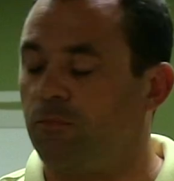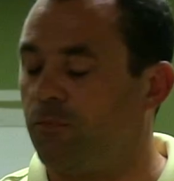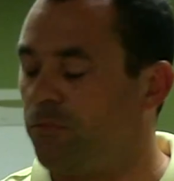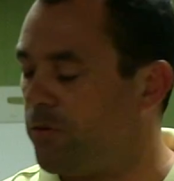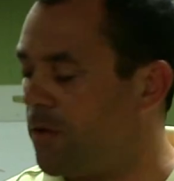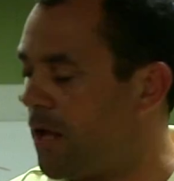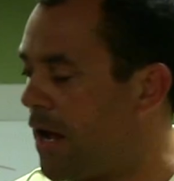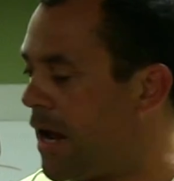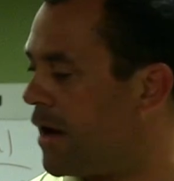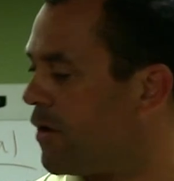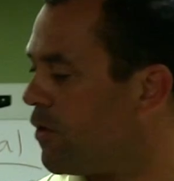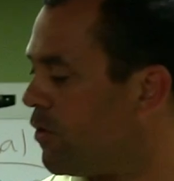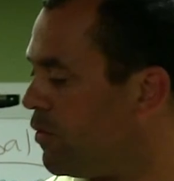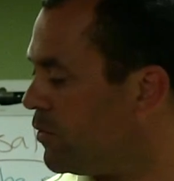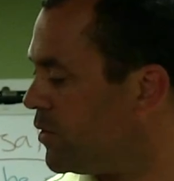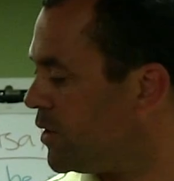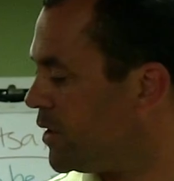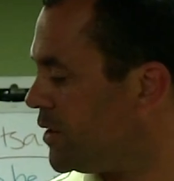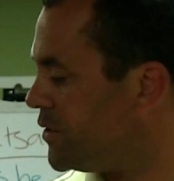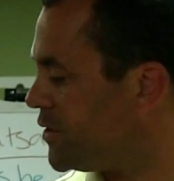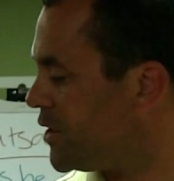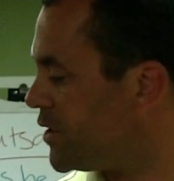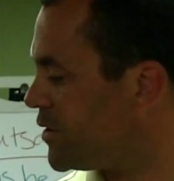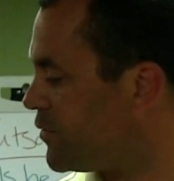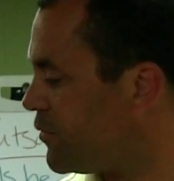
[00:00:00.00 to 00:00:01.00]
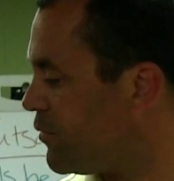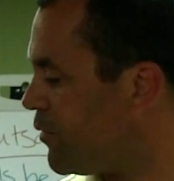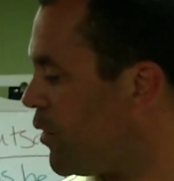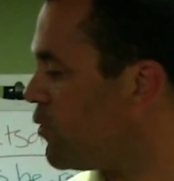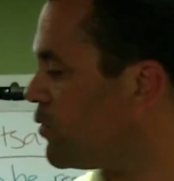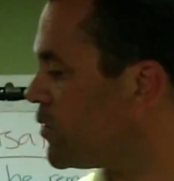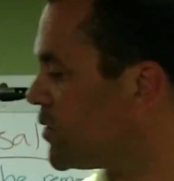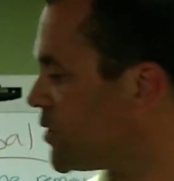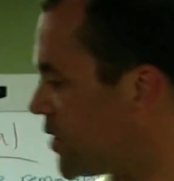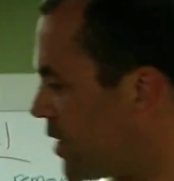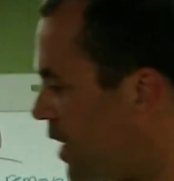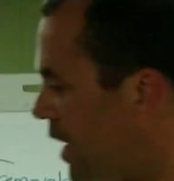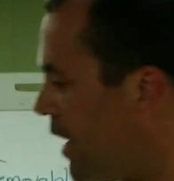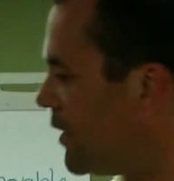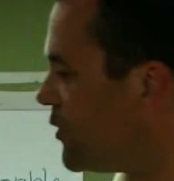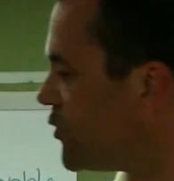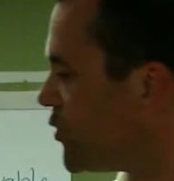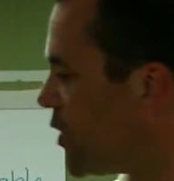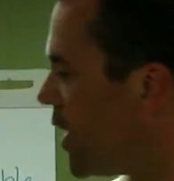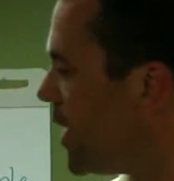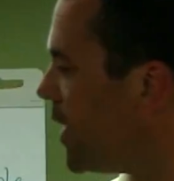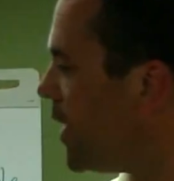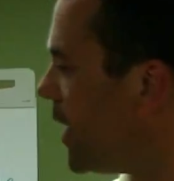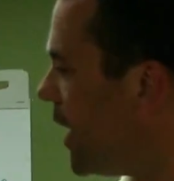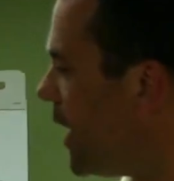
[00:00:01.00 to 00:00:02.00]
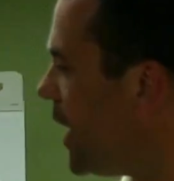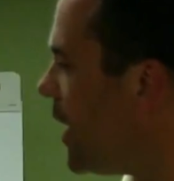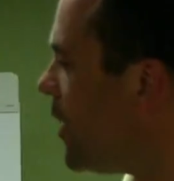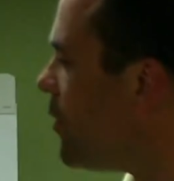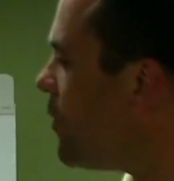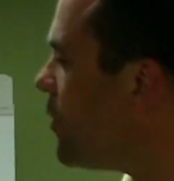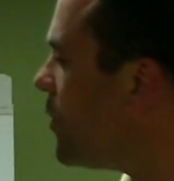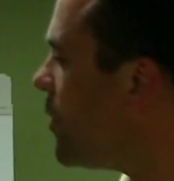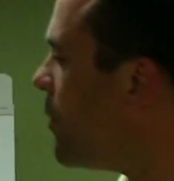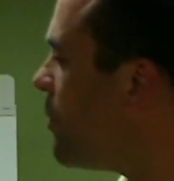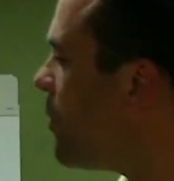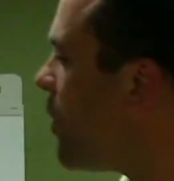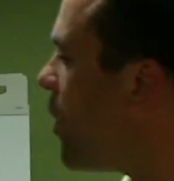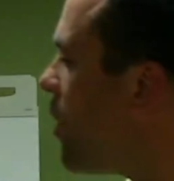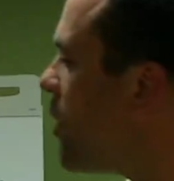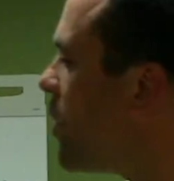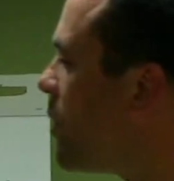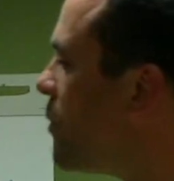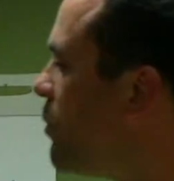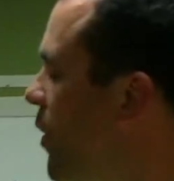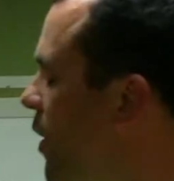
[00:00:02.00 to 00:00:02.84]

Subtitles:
not only just folks kind of trying to enter the park,